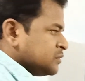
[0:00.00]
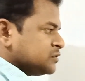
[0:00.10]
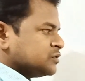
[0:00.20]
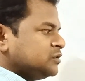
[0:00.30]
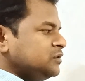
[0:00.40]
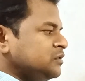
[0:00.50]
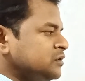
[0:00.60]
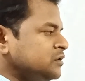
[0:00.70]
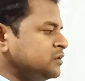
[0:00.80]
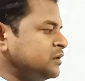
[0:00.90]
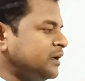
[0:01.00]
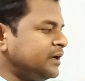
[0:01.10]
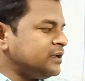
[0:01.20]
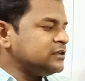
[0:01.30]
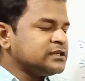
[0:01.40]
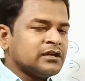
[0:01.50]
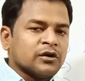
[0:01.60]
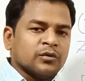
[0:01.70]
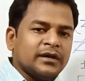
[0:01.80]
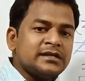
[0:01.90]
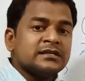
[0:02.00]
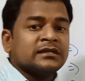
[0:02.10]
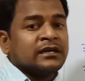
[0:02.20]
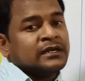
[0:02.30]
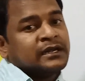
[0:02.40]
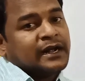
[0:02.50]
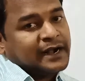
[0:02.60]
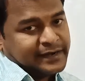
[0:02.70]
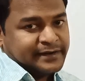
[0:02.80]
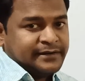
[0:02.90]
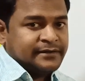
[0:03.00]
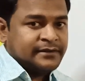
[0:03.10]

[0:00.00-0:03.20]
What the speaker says: So errors are always added.